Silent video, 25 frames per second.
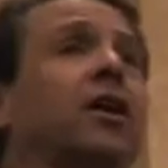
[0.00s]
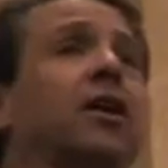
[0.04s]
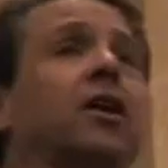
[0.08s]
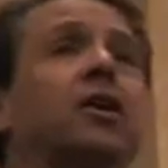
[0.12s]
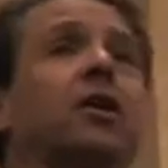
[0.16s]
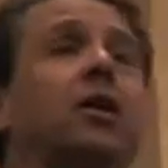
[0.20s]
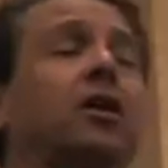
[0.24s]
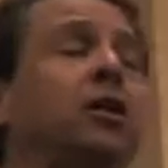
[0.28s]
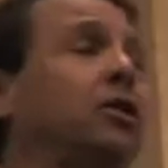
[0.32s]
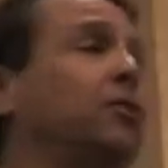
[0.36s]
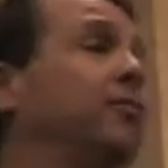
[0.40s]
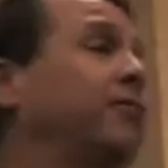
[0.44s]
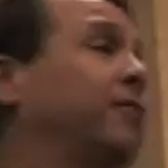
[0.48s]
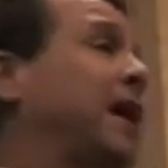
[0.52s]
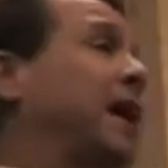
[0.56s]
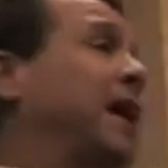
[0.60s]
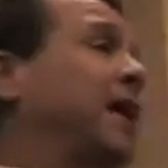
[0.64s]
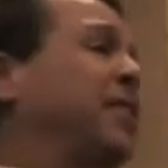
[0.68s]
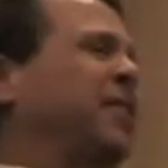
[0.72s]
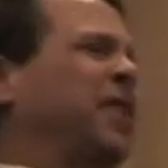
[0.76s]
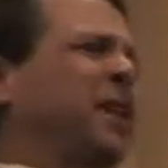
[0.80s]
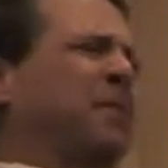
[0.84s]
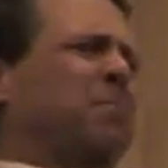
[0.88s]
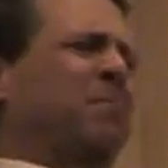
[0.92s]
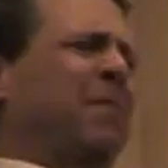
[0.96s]
You've
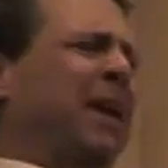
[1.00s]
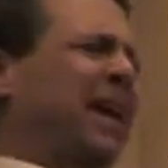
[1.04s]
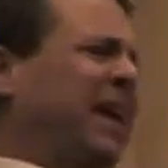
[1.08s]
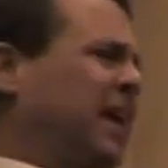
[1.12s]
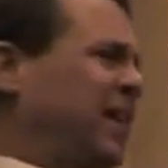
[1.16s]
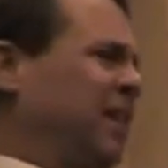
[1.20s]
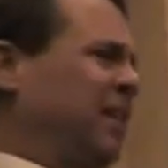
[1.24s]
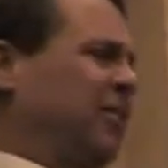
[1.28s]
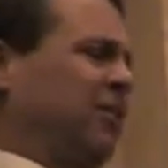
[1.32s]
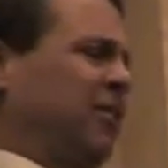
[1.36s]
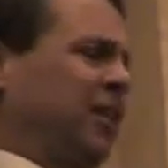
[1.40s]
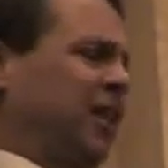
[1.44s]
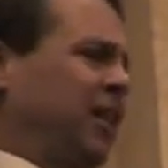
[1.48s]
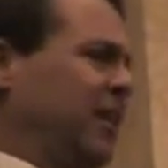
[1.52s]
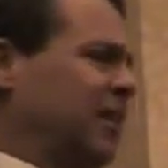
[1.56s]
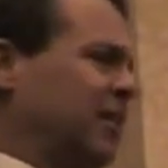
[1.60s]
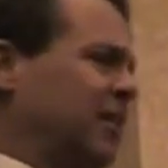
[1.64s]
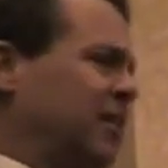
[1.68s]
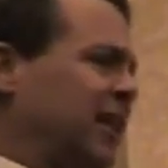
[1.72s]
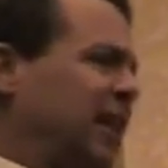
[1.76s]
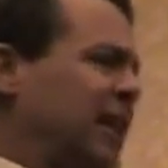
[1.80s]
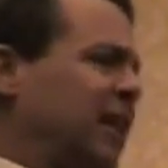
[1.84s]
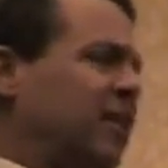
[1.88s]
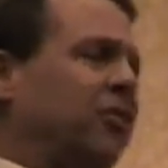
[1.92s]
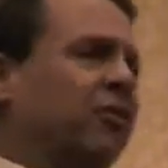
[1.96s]
got them making
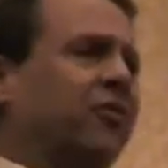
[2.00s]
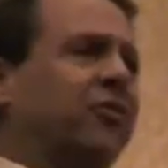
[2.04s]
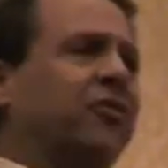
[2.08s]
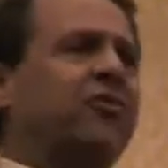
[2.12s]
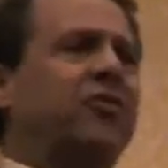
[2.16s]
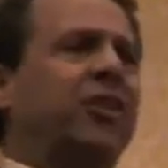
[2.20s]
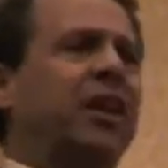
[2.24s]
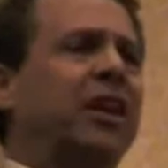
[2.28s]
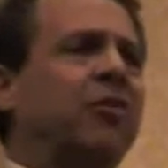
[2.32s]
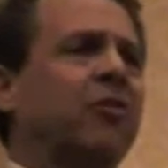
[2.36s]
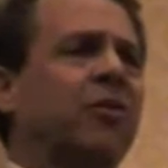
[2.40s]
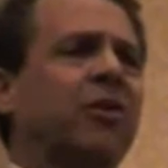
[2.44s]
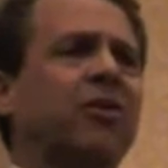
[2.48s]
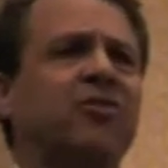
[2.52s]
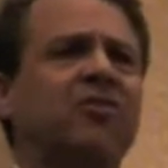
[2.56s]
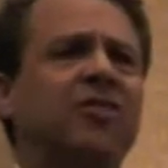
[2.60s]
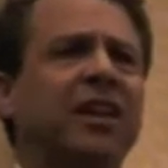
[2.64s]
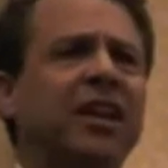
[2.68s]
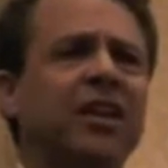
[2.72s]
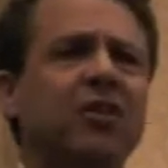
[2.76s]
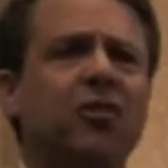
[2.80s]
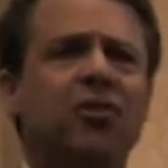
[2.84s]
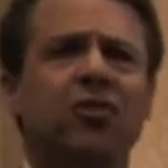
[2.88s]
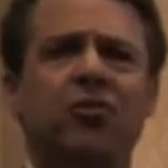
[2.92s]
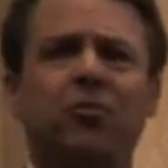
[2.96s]
illegal secret
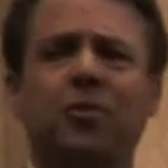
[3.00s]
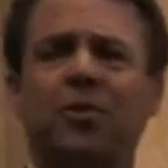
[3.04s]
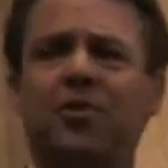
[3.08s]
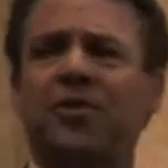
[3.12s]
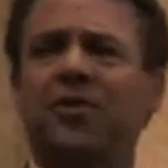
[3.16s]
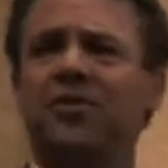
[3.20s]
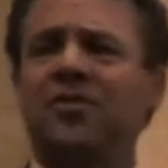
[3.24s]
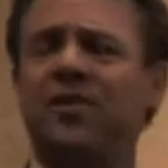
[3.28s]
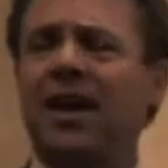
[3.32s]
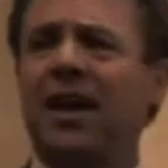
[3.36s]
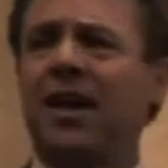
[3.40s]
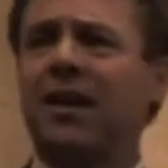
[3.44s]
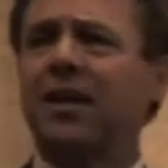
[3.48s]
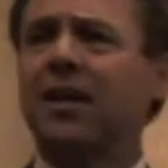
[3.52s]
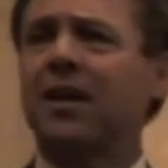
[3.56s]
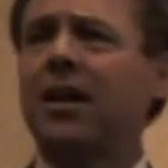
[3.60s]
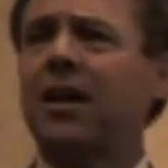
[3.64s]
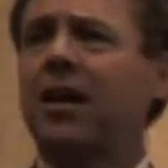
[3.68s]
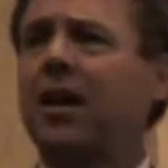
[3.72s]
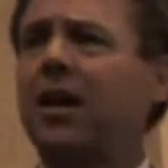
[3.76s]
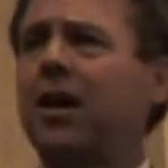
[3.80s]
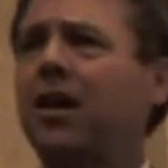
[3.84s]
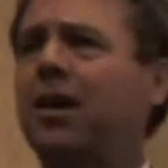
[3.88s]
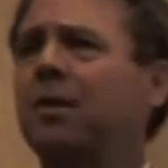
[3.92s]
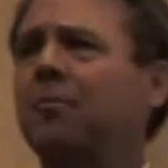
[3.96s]
deals with the
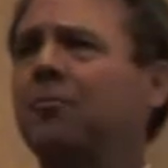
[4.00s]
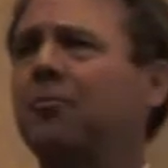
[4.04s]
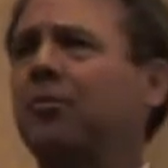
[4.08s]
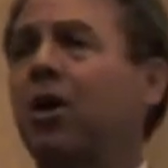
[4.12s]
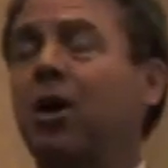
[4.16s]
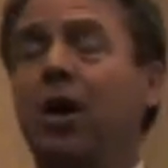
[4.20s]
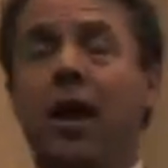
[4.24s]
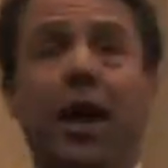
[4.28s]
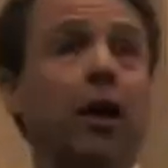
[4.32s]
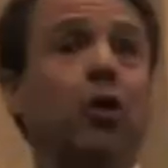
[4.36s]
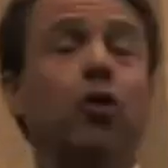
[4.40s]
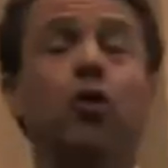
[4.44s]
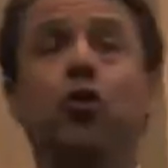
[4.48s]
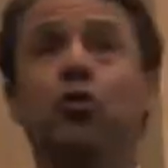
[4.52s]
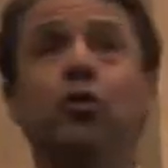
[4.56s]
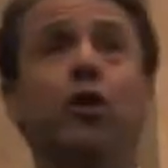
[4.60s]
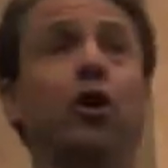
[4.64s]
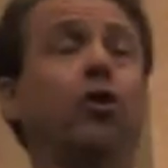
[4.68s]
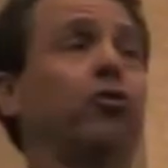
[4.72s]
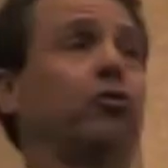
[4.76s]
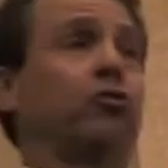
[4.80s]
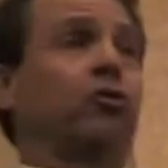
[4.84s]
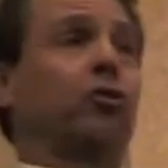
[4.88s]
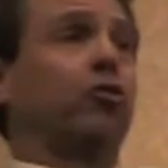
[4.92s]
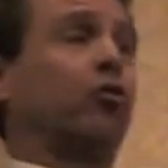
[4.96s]
telecoms and who
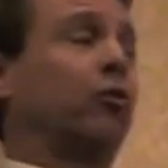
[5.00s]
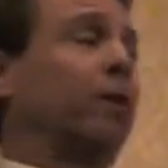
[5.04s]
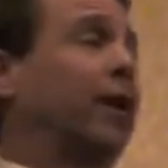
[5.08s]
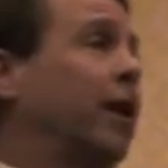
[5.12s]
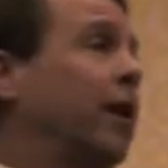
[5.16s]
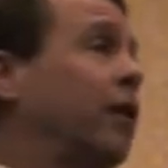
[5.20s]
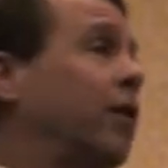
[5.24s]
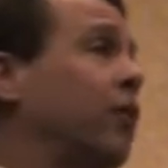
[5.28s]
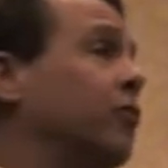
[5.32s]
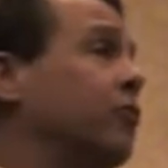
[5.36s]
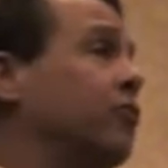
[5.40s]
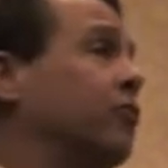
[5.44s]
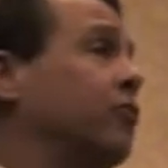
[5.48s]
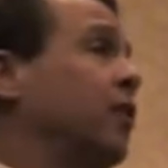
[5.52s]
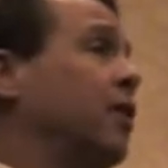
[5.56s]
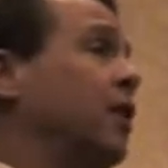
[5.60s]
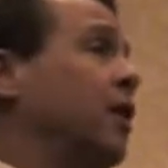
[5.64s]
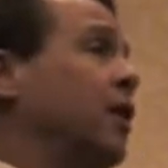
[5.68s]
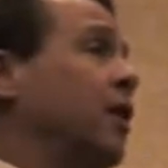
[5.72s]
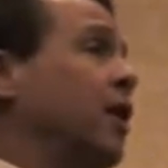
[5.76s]
knows who else,